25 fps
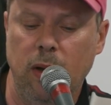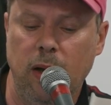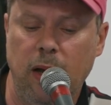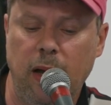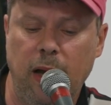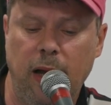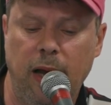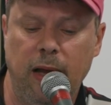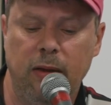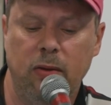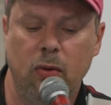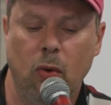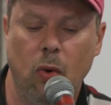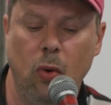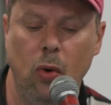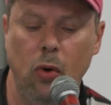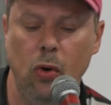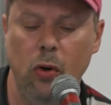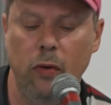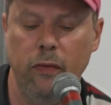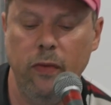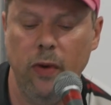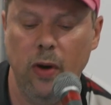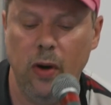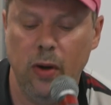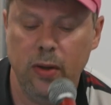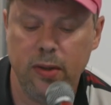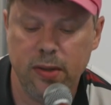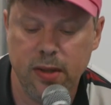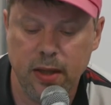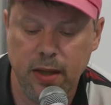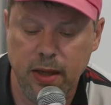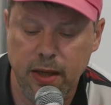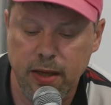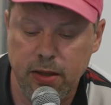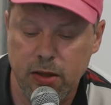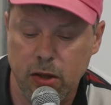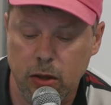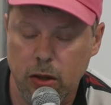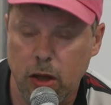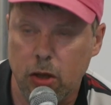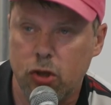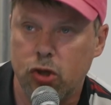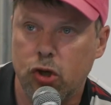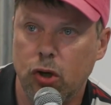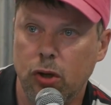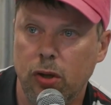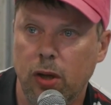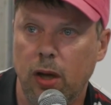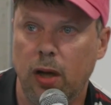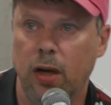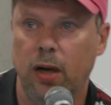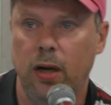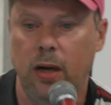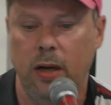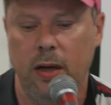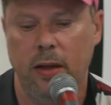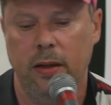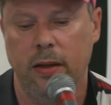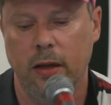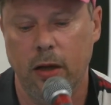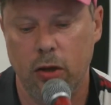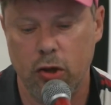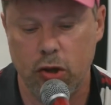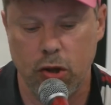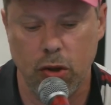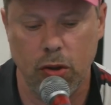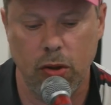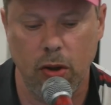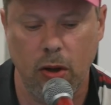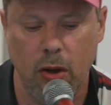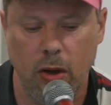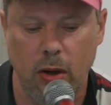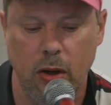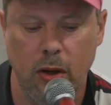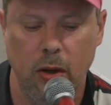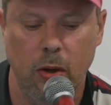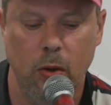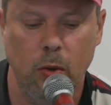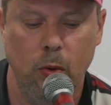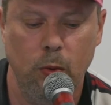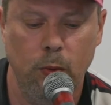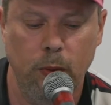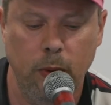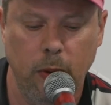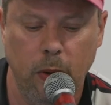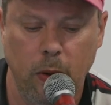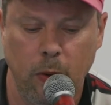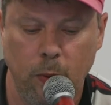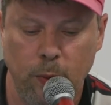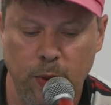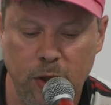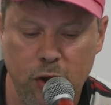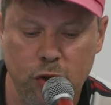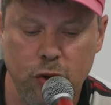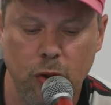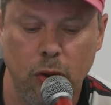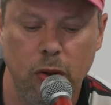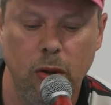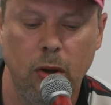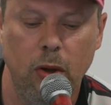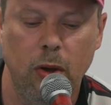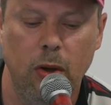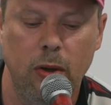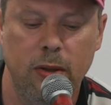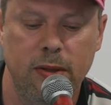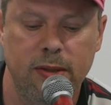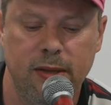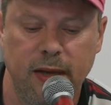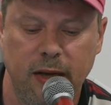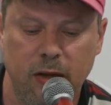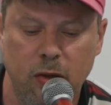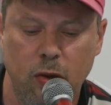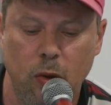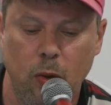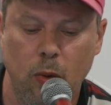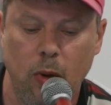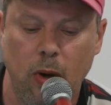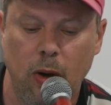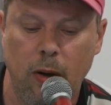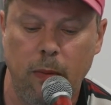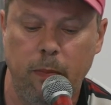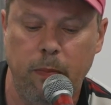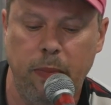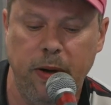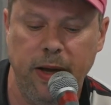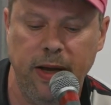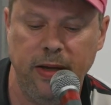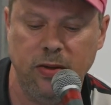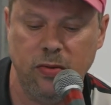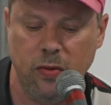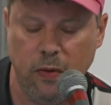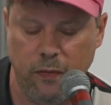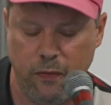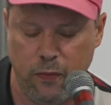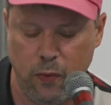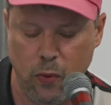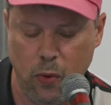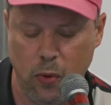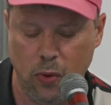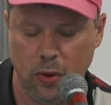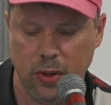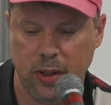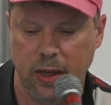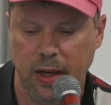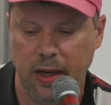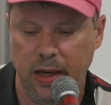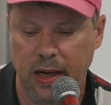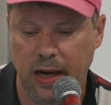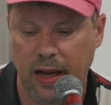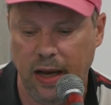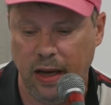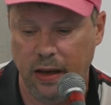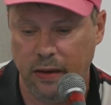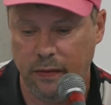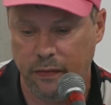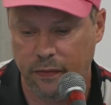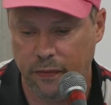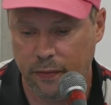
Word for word: at all levels, international, national, uh, regional, sectoral, place of work and life.